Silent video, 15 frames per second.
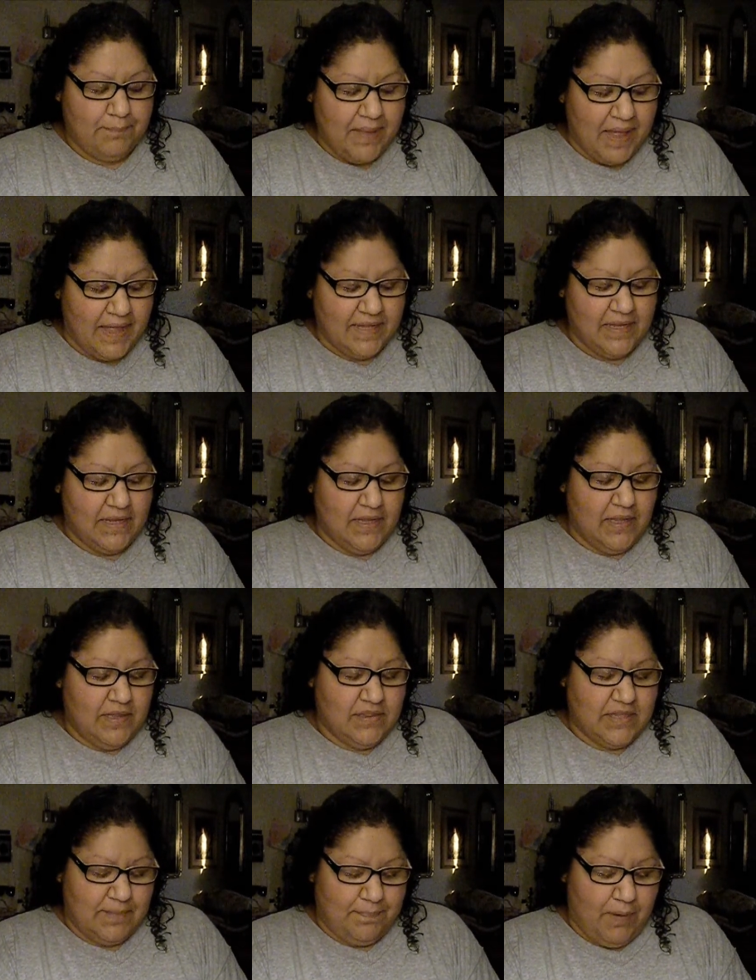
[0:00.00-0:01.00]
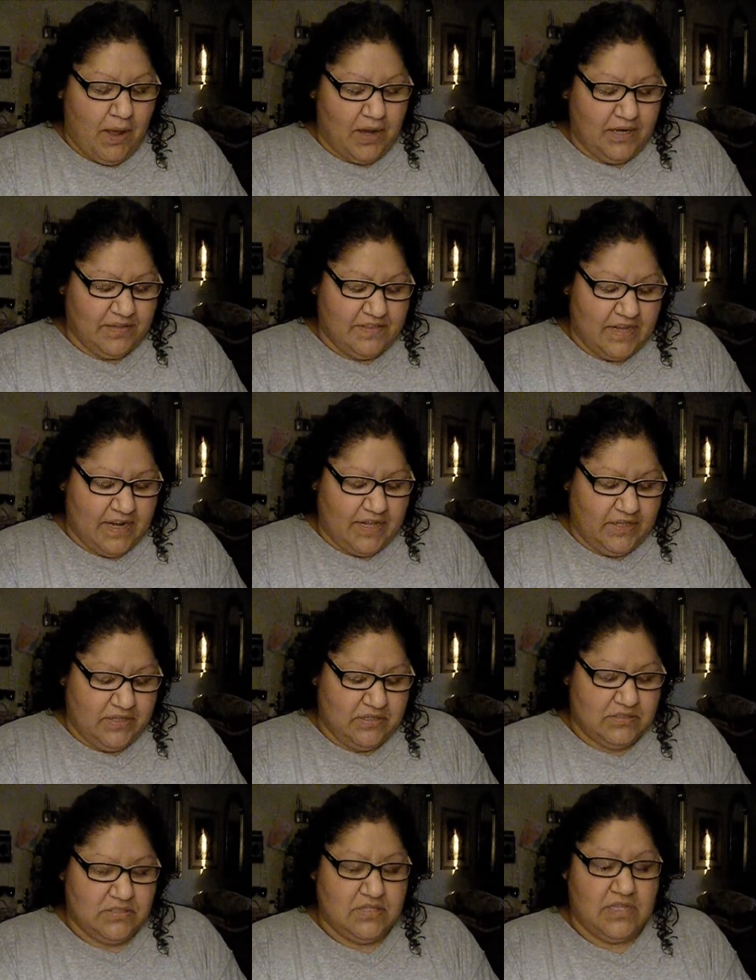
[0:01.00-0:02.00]
But the product that I
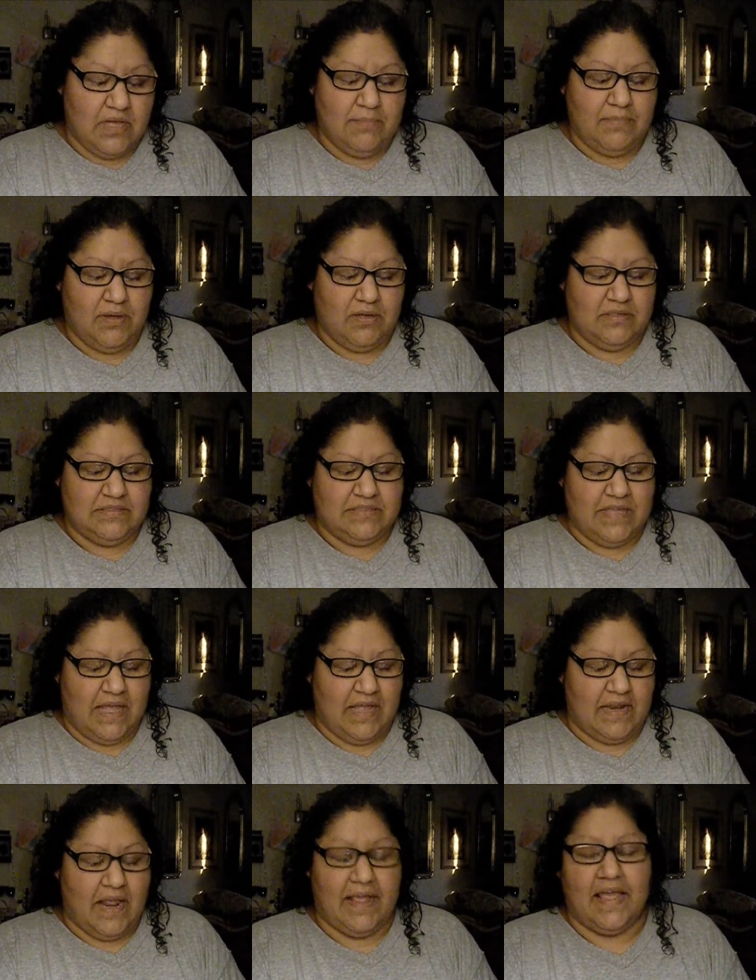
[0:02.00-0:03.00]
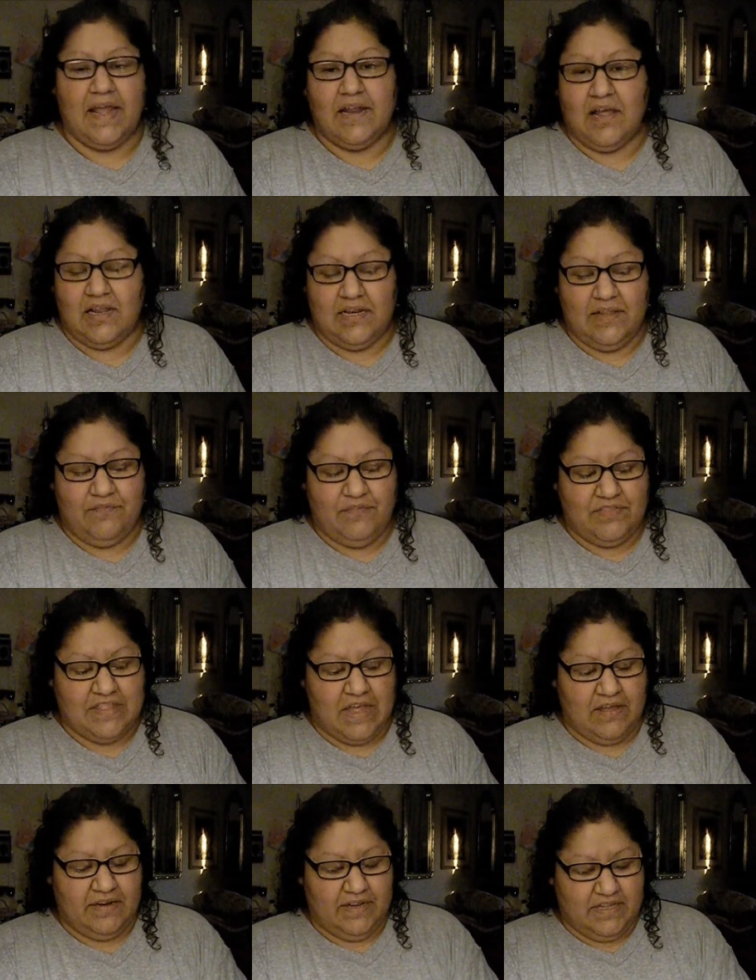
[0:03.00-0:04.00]
use the most and I cannot live
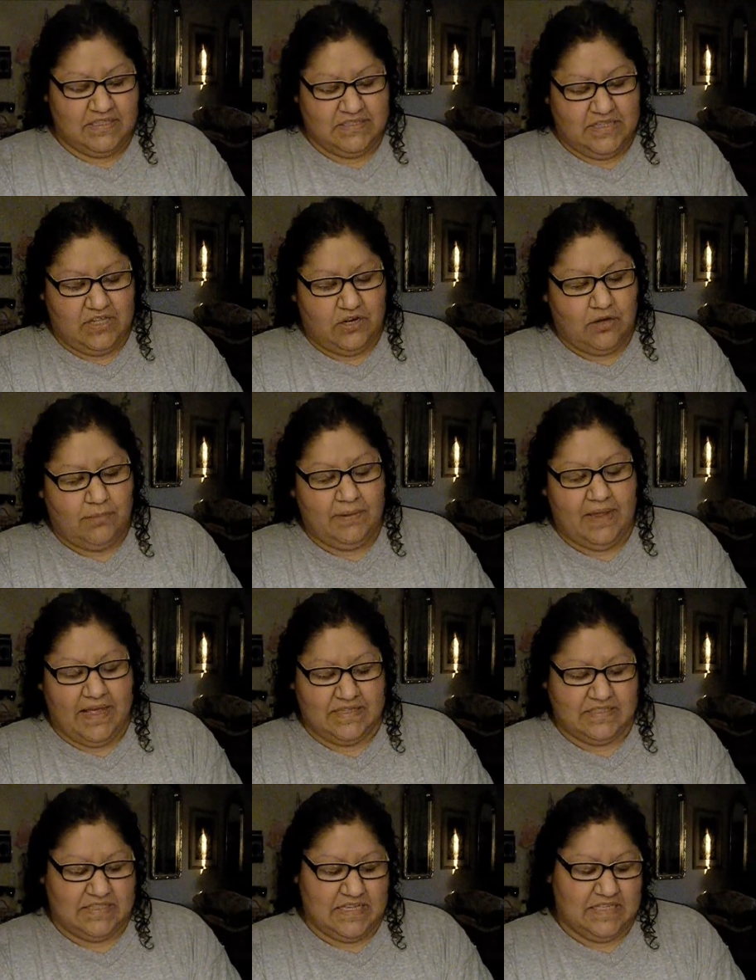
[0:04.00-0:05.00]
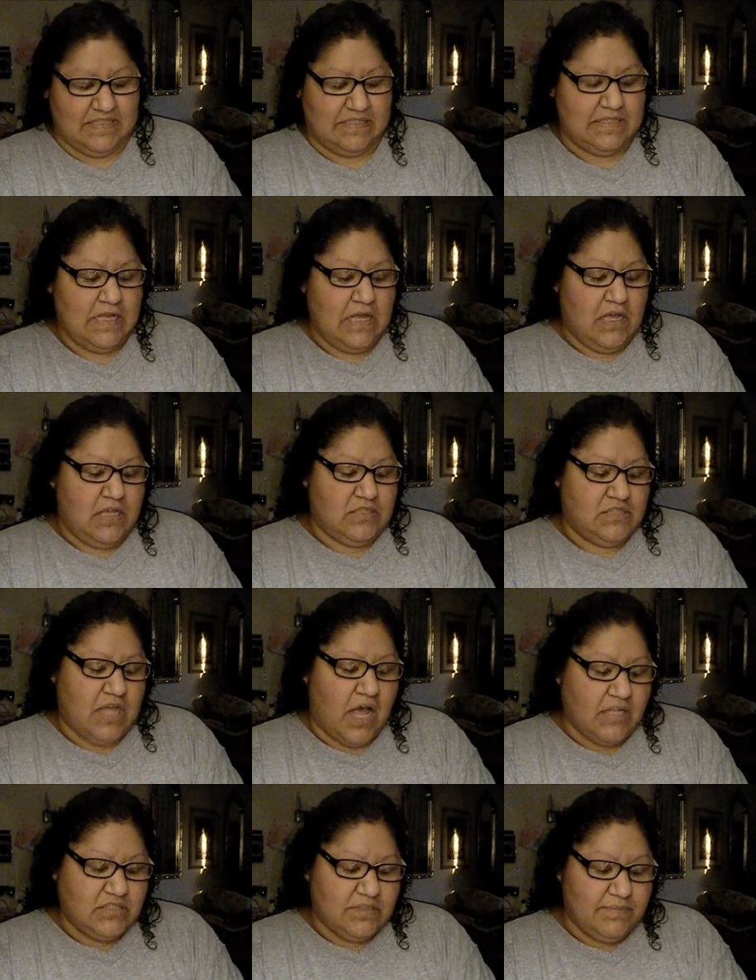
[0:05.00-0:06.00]
without is the Herbal Essence
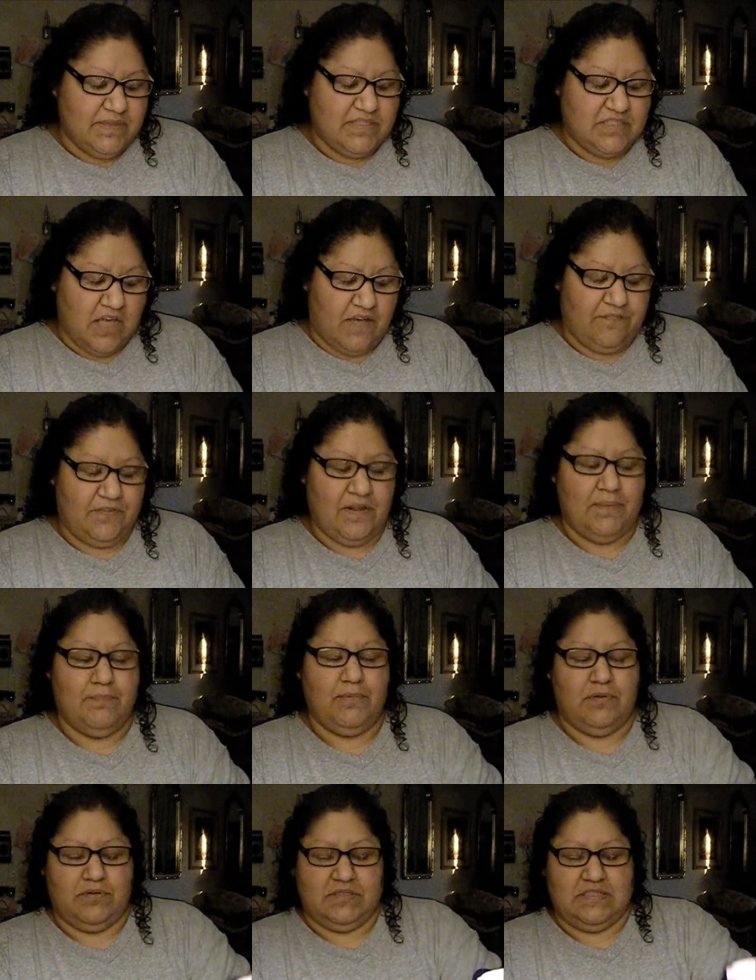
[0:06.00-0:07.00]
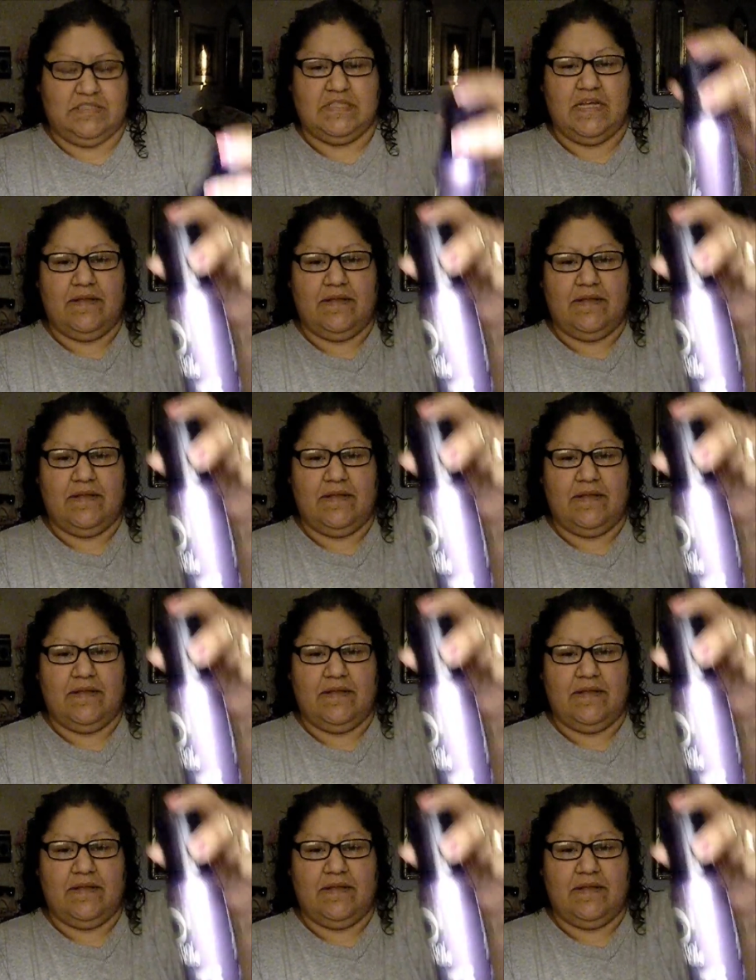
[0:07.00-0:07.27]
Tousle Me Softly Mousse.